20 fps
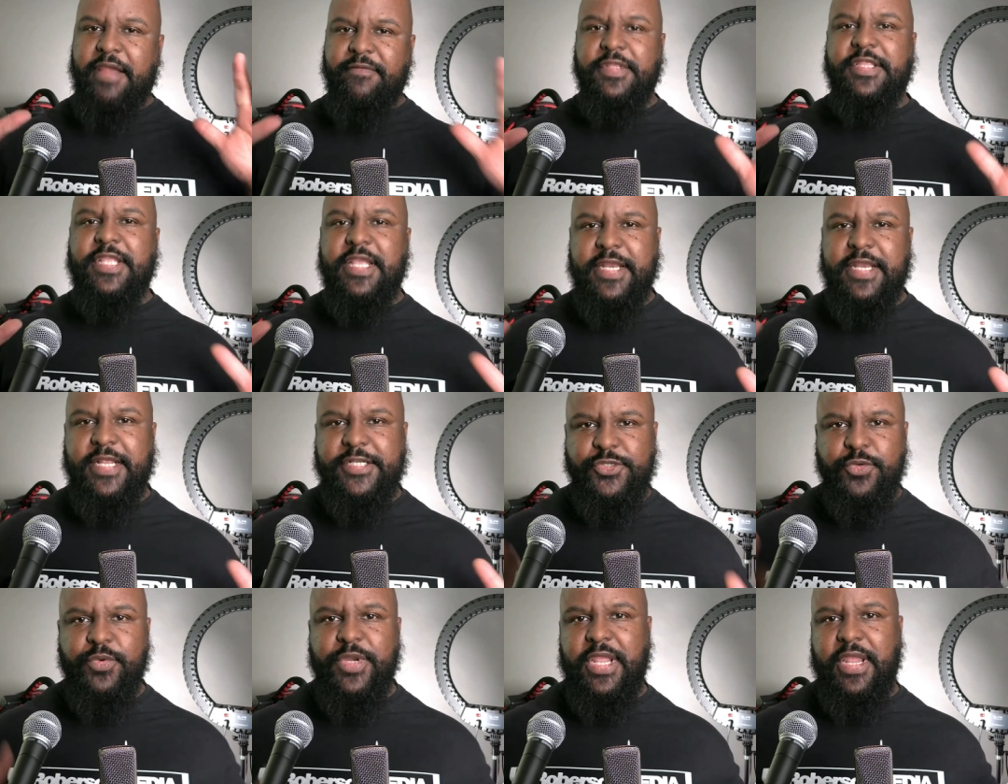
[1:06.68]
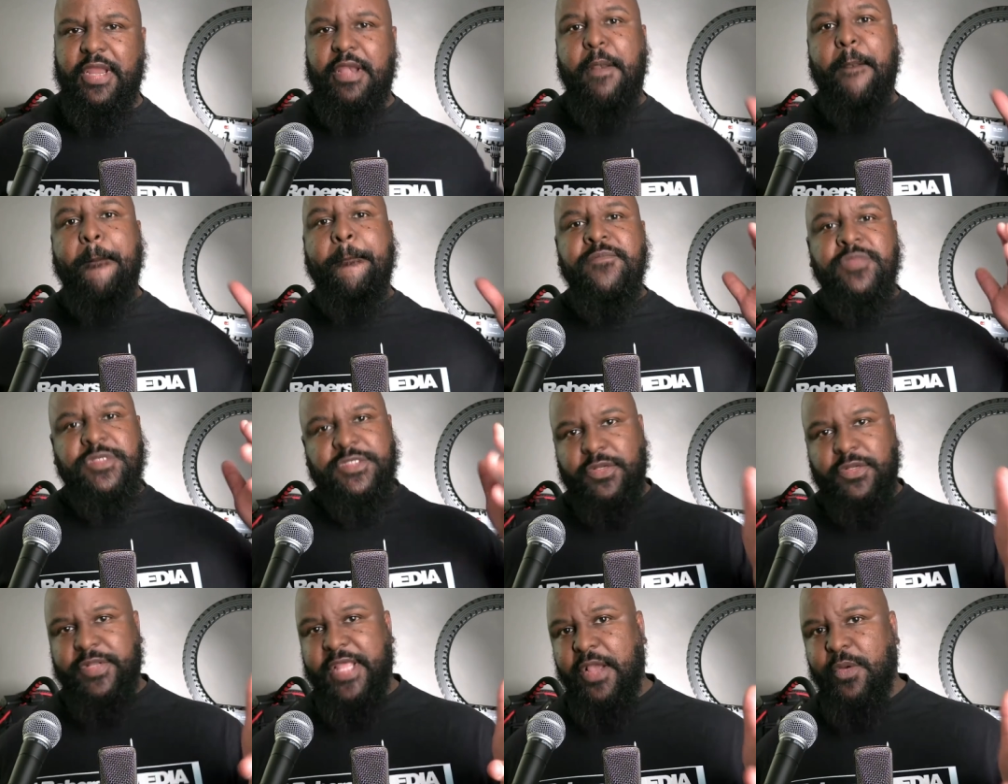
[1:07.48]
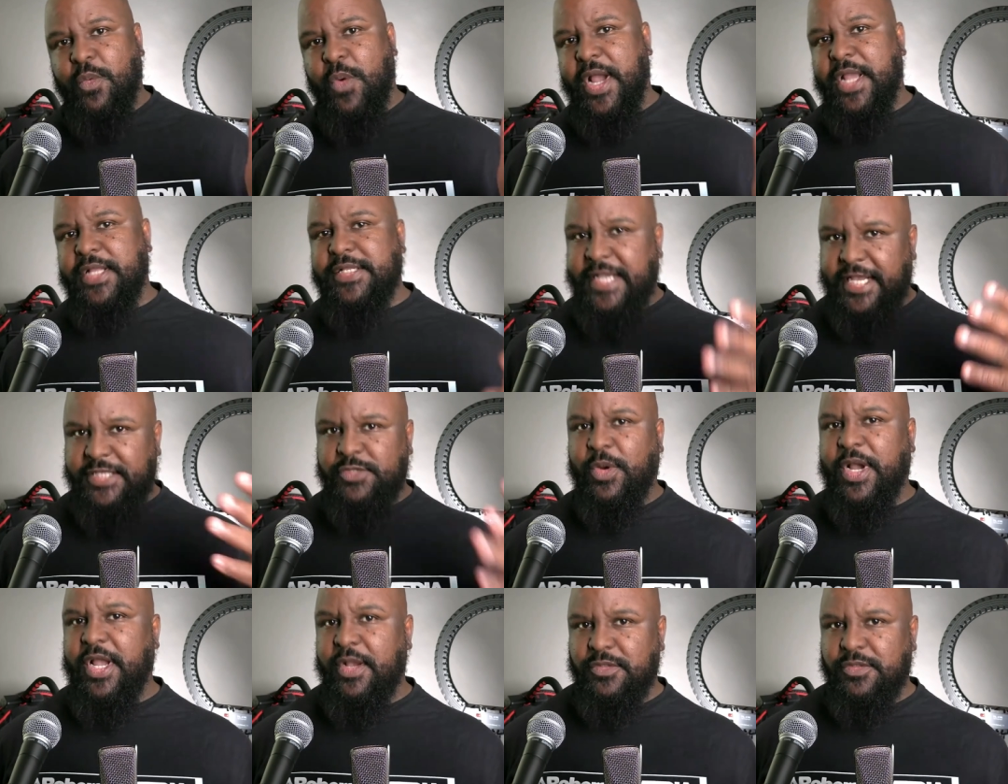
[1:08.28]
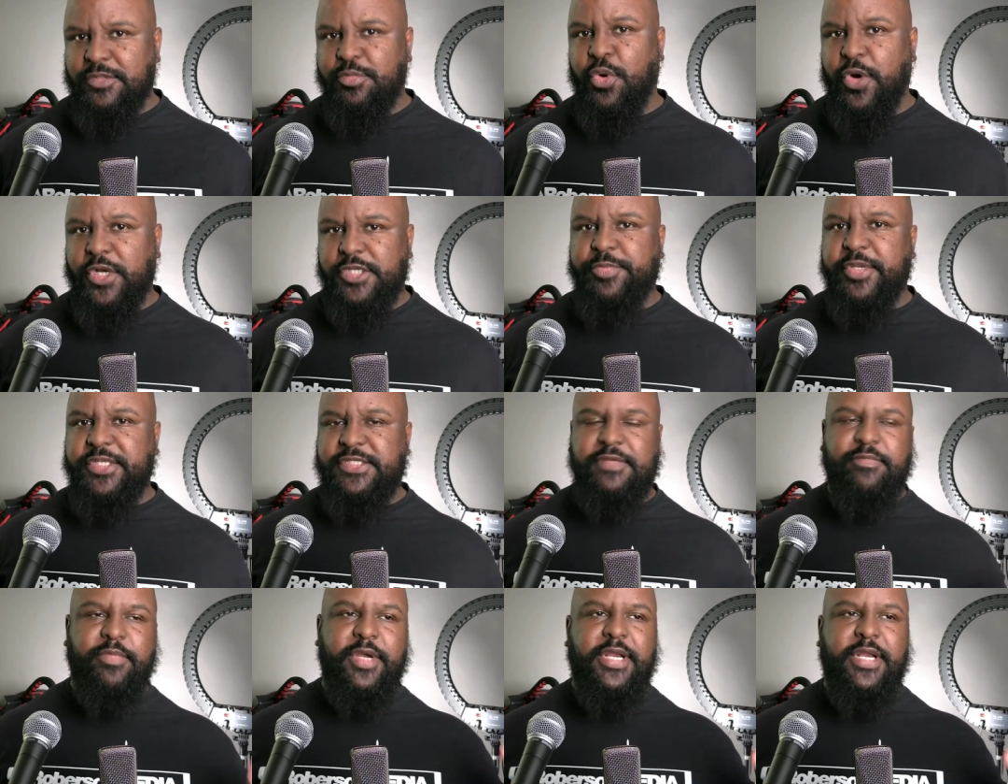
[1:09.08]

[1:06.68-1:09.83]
everything that you need. So that why that's why it was more expensive.